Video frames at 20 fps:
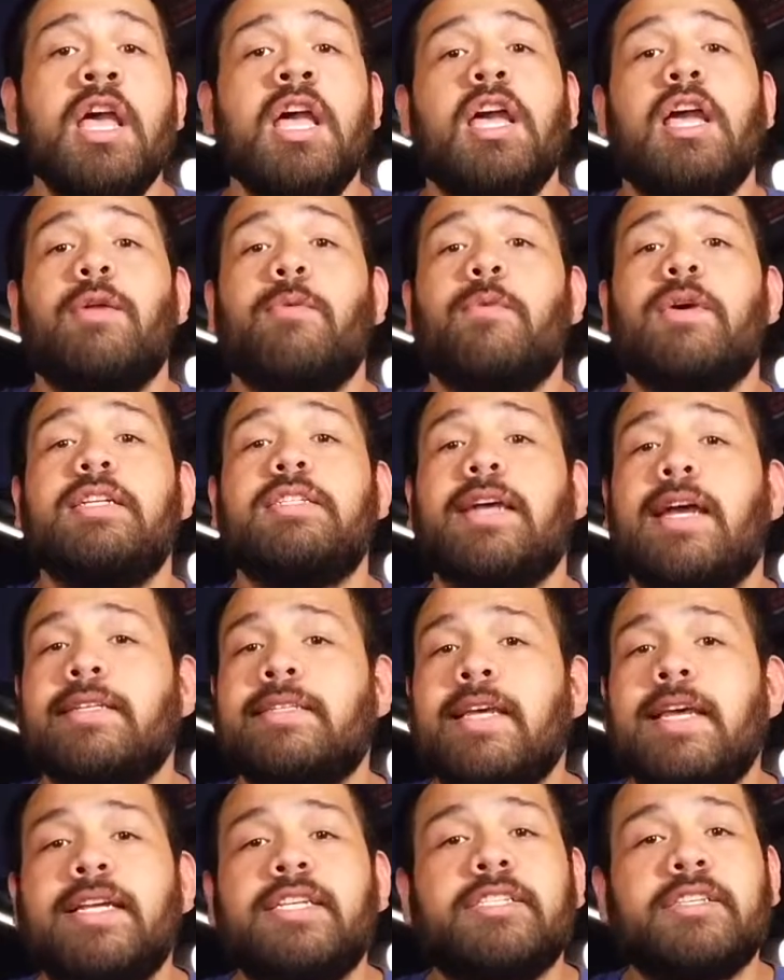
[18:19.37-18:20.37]
in which I
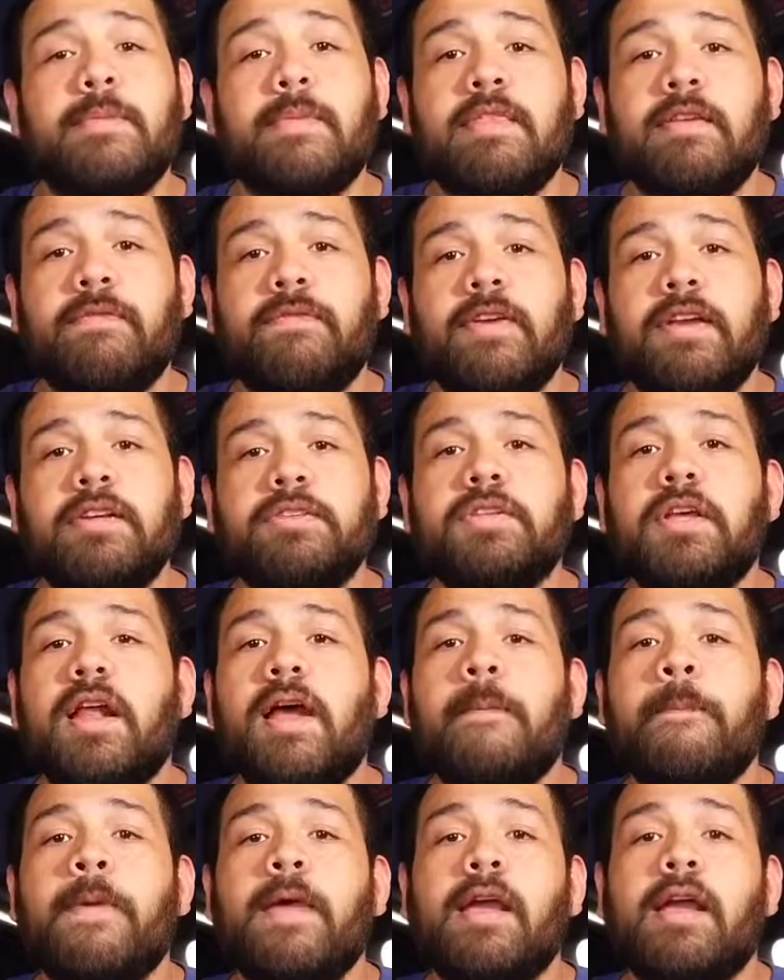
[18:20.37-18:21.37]
take some of the figures that
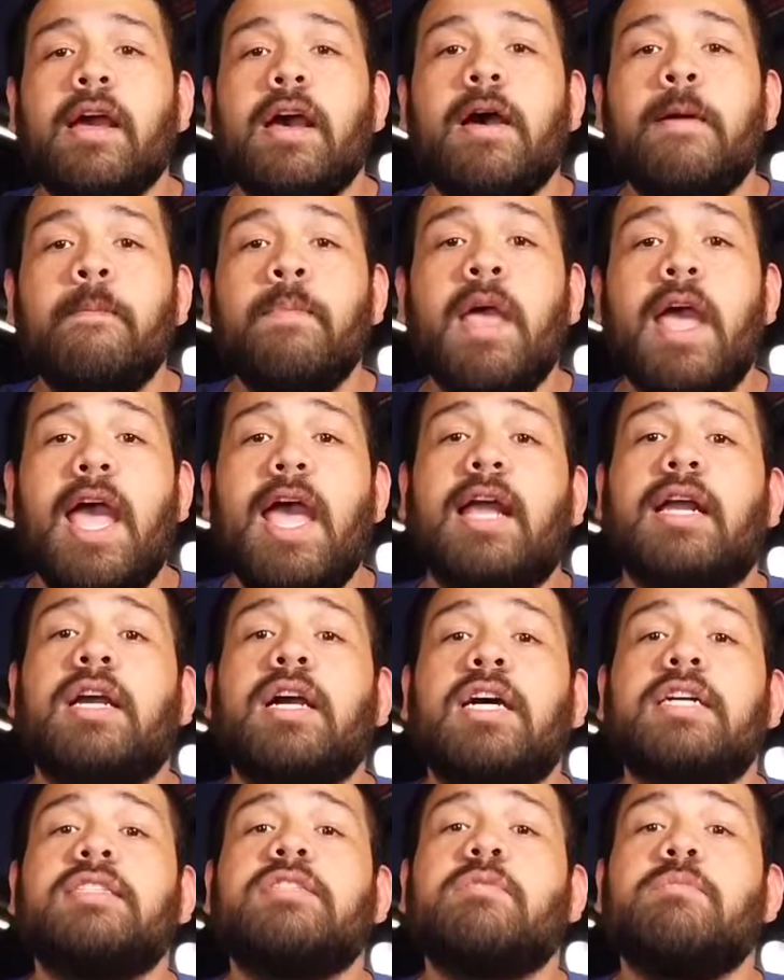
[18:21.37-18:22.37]
I pick up and
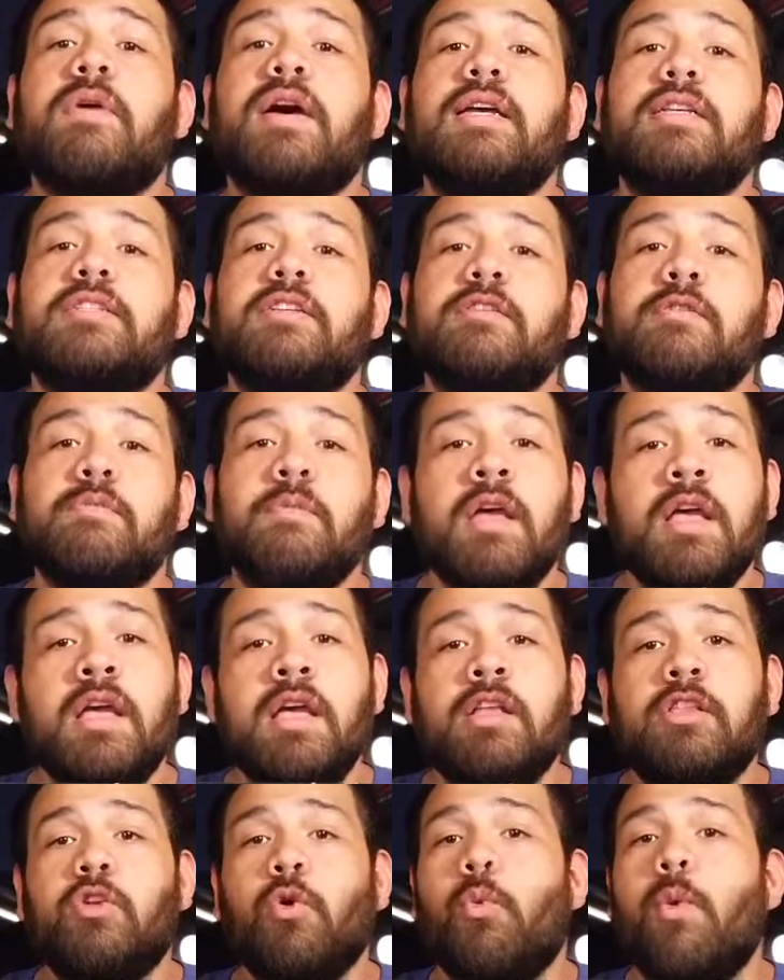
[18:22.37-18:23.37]
customize them
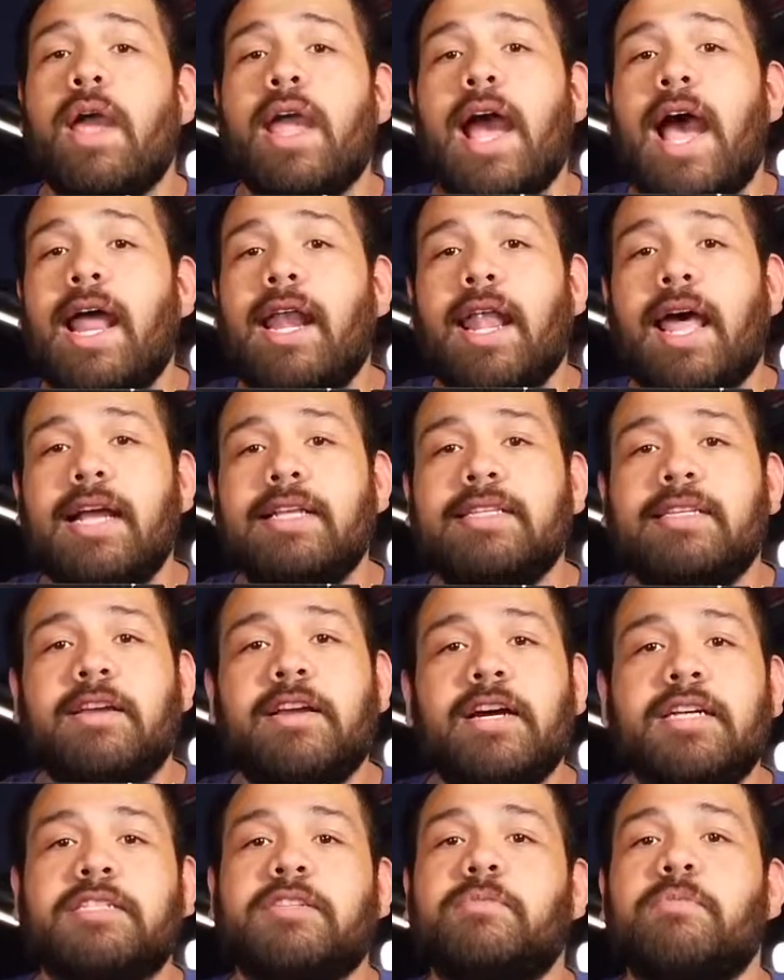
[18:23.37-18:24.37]
the way I like to
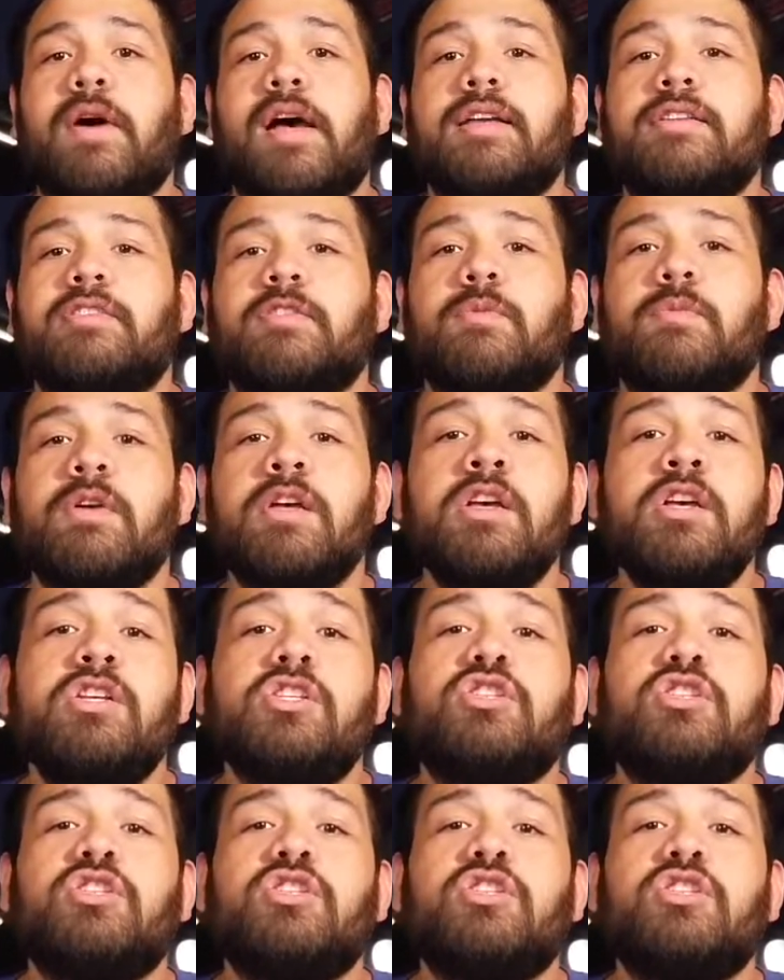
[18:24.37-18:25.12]
customize them.